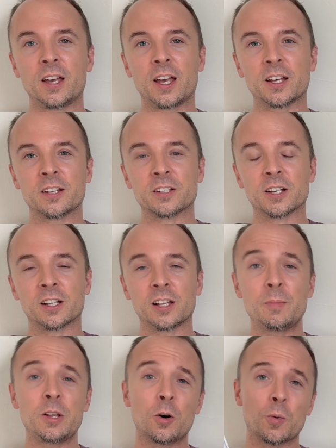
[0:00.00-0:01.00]
And
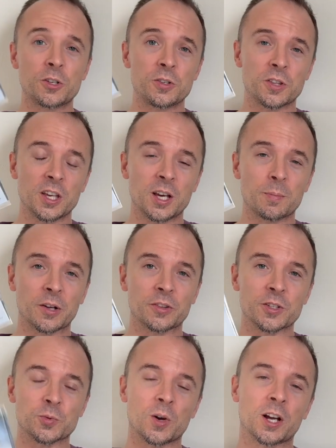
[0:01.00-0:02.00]
let me know what you think about
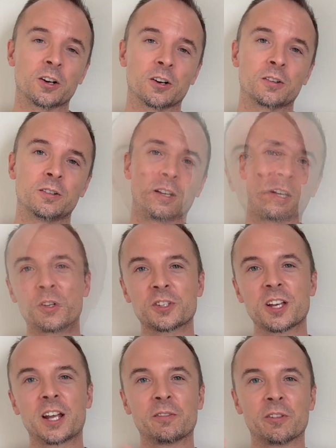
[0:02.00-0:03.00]
this record.
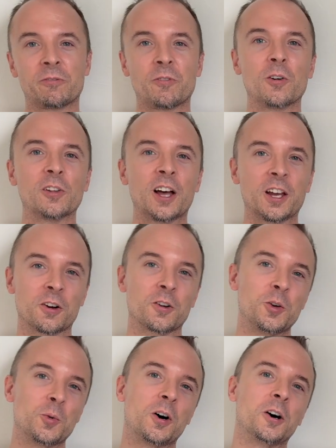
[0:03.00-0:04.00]
Which side of the fault line
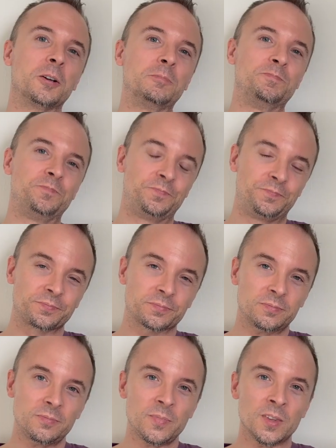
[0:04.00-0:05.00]
are you on?
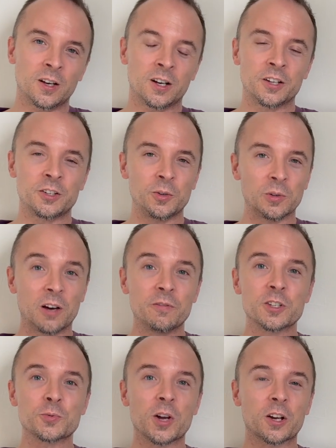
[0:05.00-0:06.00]
Do you
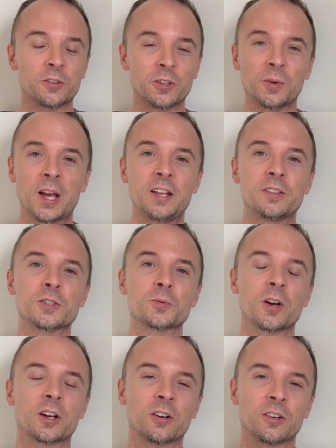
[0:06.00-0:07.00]
love this record? Do you hate
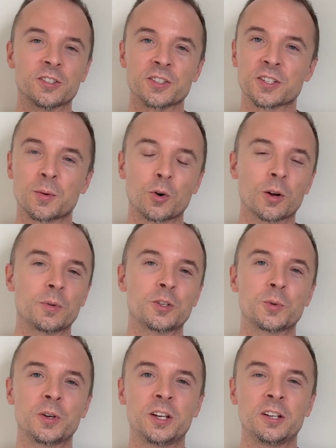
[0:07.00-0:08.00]
this record? Is it somewhere in
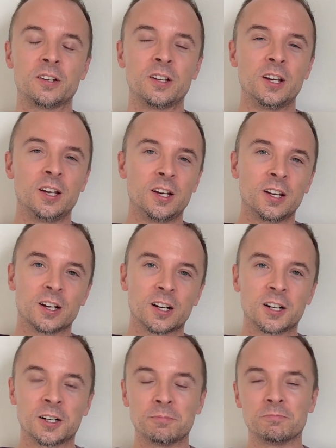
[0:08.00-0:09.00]
between?
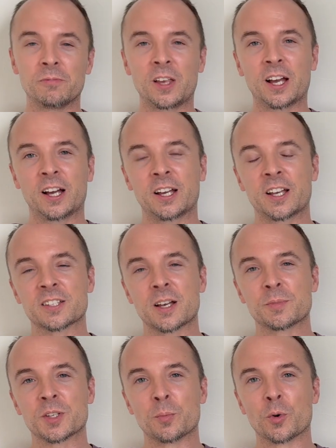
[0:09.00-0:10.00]
Yeah, I
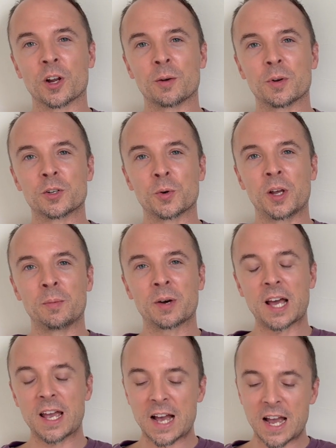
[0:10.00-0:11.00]
guess I'm somewhere in between.
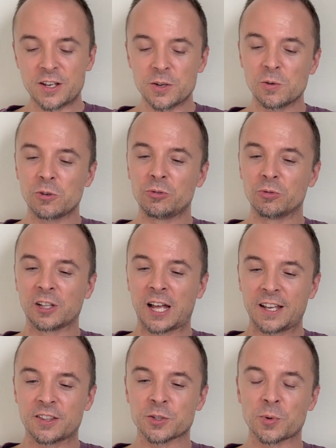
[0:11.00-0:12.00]
But I do
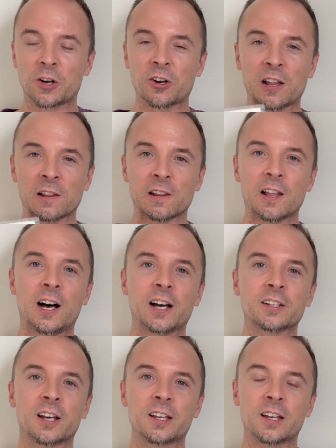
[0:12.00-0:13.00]
like this record a
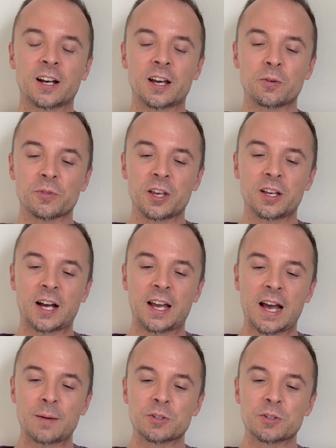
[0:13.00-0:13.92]
lot. I don't think I